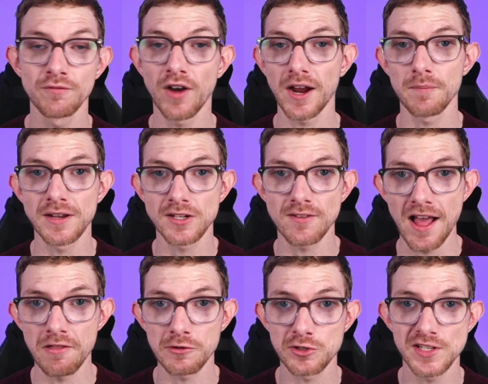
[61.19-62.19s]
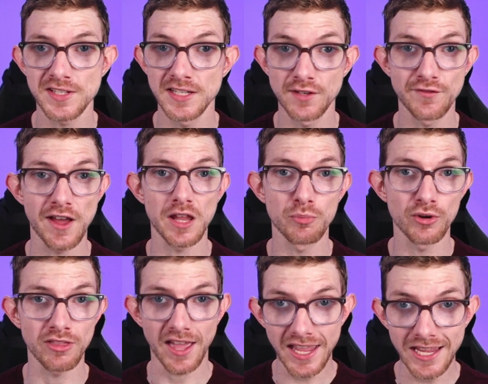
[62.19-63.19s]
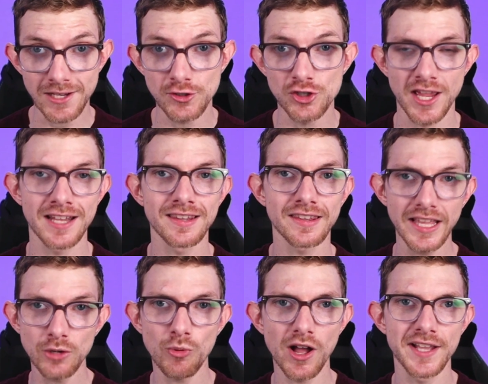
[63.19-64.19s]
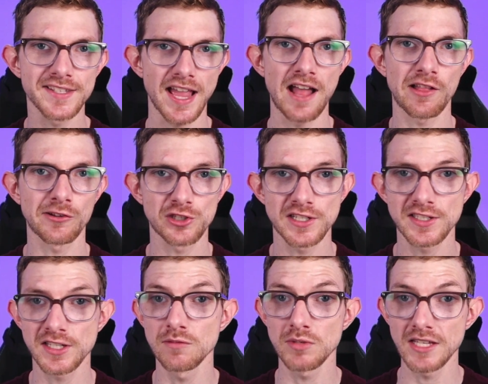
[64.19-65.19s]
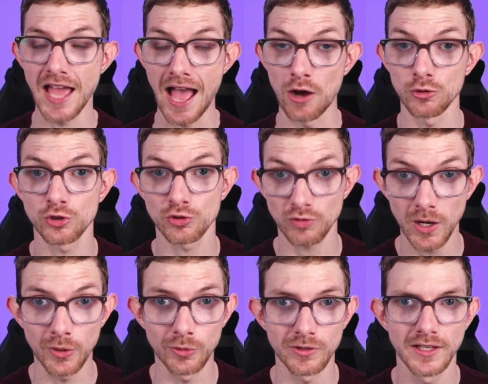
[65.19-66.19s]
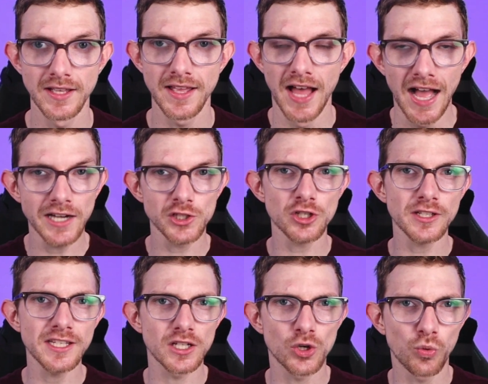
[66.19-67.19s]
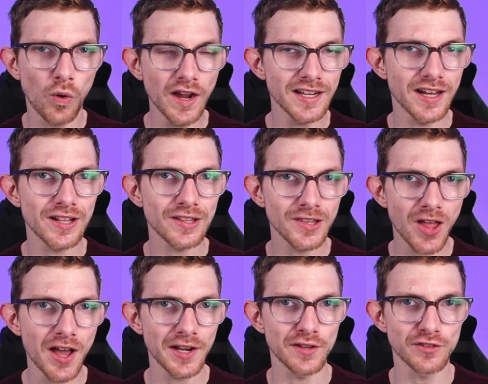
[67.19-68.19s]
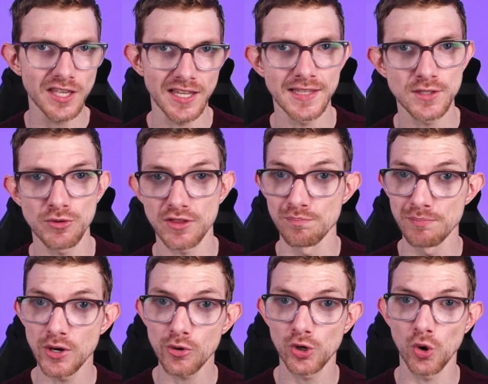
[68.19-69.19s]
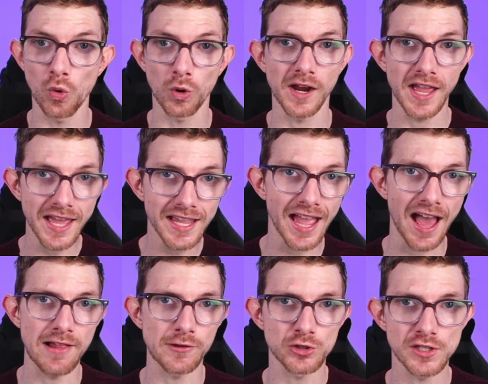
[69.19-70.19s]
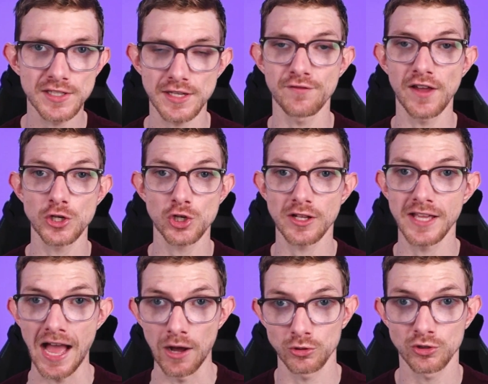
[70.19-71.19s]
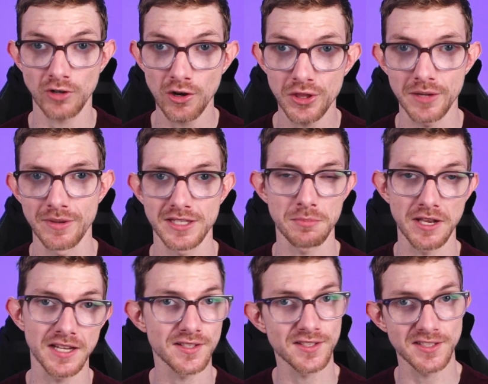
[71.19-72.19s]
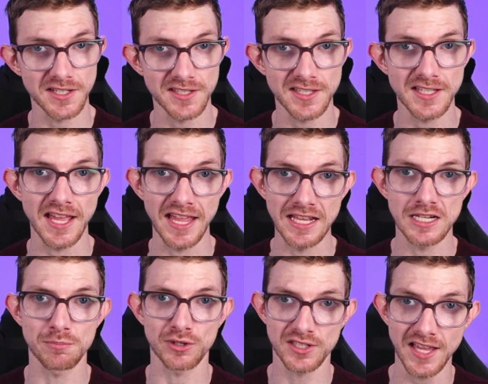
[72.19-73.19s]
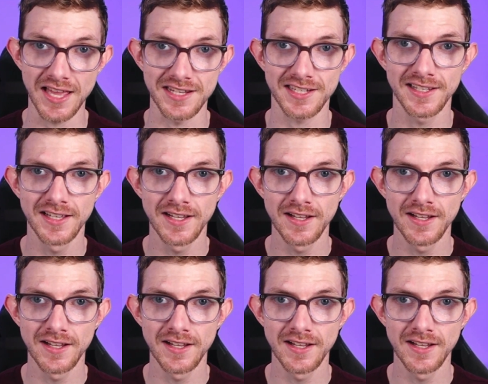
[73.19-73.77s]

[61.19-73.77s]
Environmental allergies can develop with age, and likewise, allergies can be outgrown. Actually, quite a lot of kids with milk or egg allergies eventually outgrow them, as many as sixty to eighty percent.